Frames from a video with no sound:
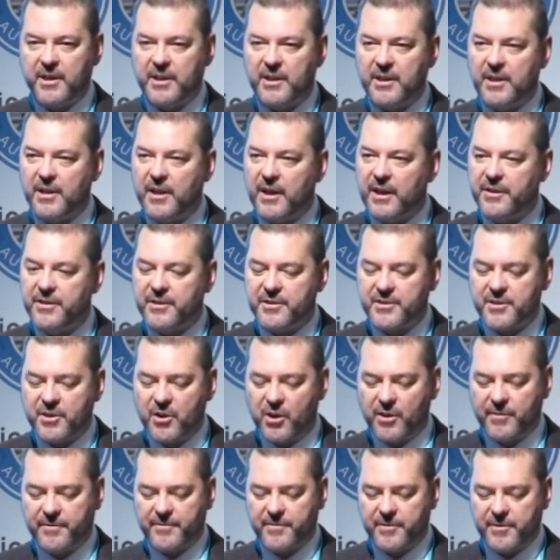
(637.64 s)
And this
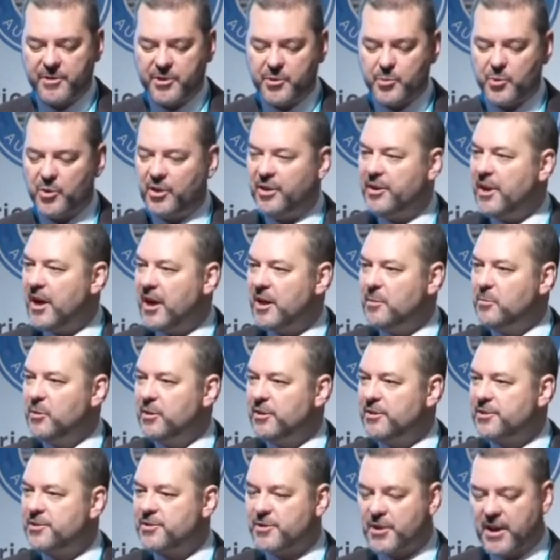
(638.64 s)
conference will enable
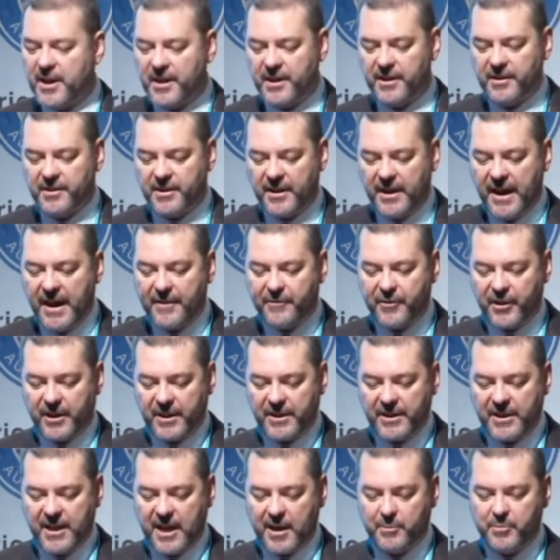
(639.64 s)
Australian and
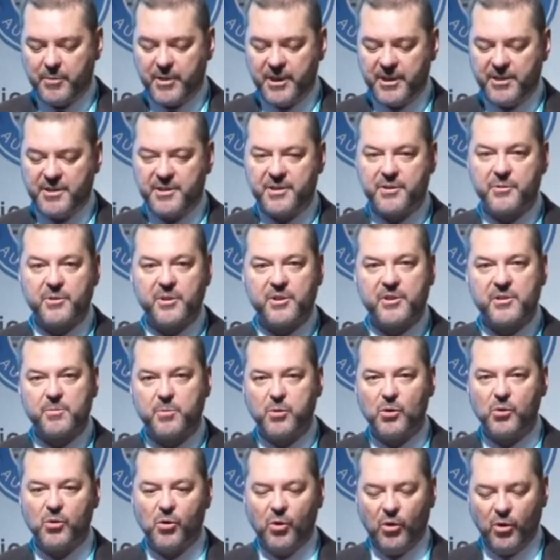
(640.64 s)
African companies to
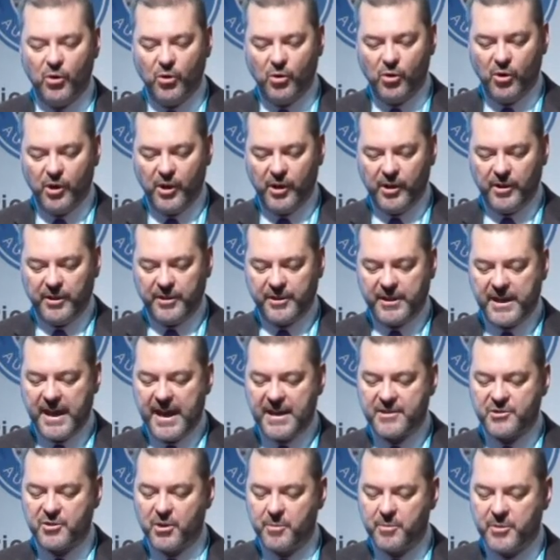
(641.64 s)
explore oil and
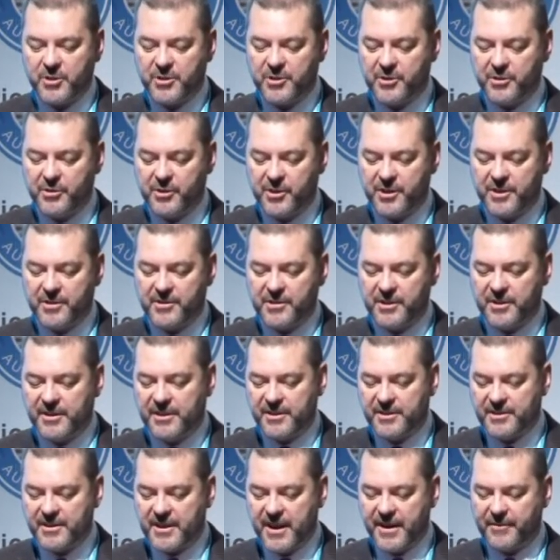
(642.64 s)
gas opportunities in
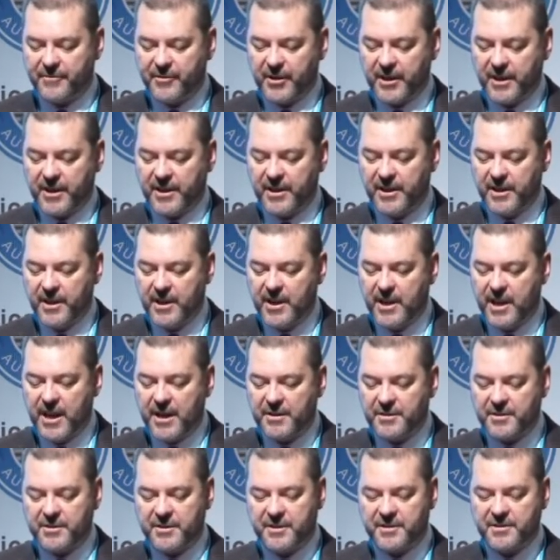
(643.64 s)
East Africa and
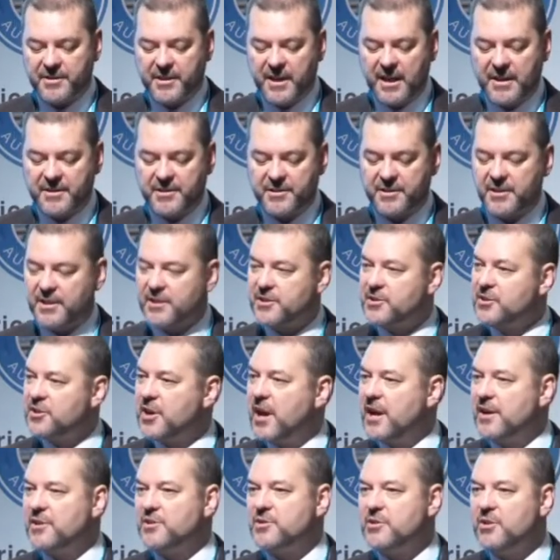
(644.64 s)
to discuss and
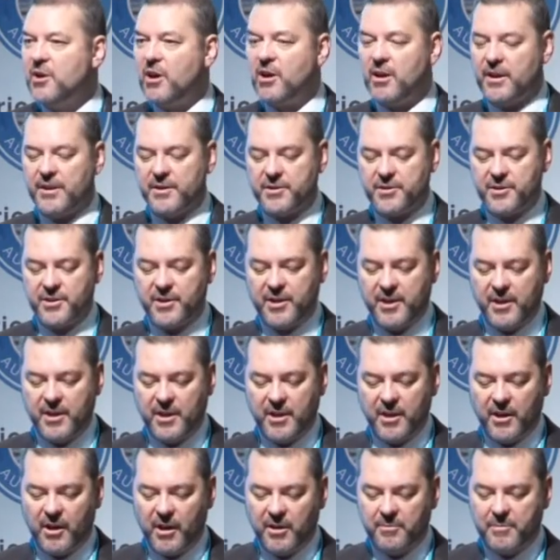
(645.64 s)
exchange knowledge
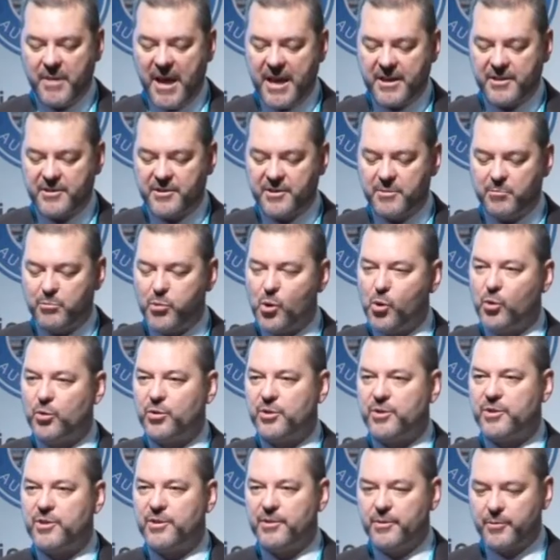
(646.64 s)
on matters
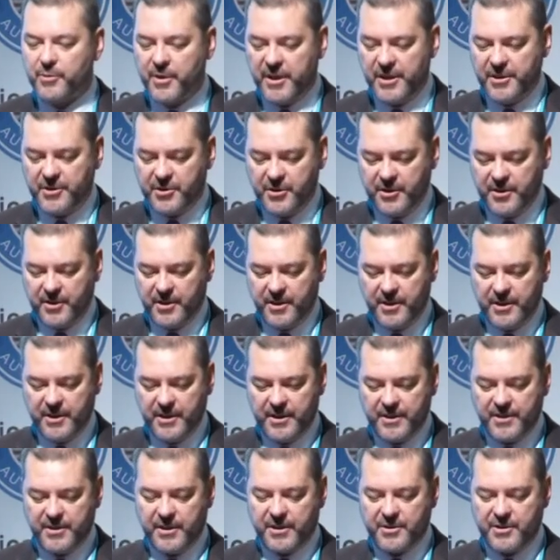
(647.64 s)
important to the region,
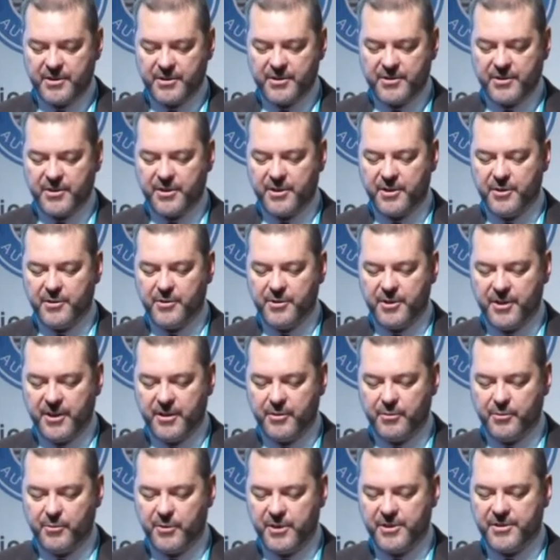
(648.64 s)
such as security,
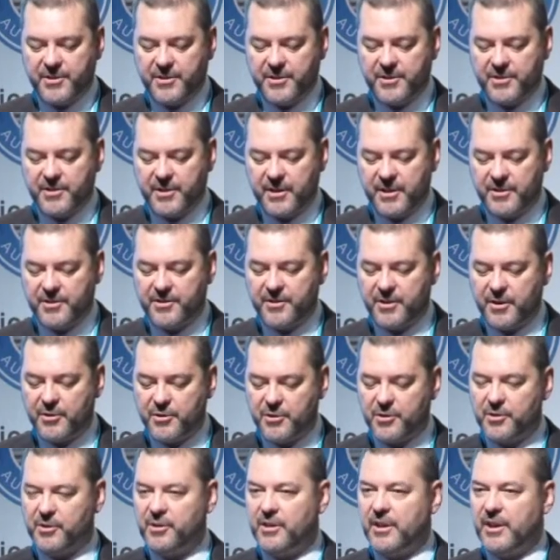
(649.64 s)
risks, and
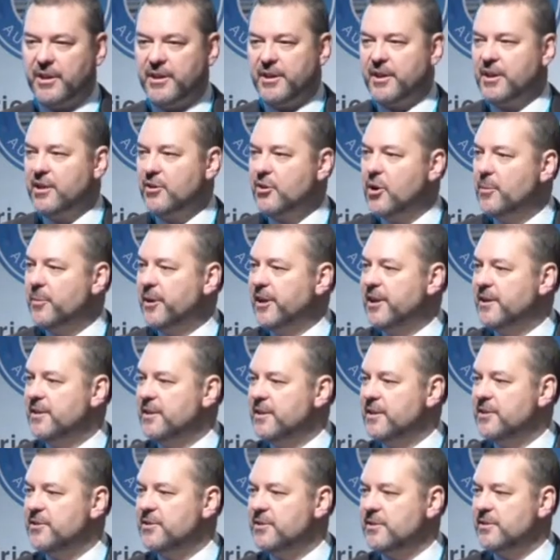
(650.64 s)
social and economic
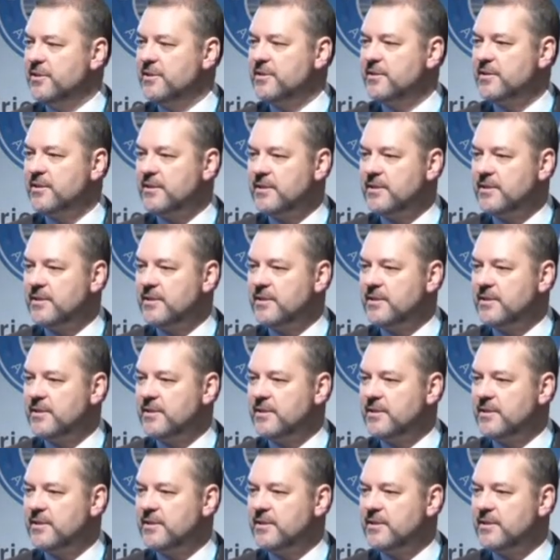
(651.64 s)
conditions.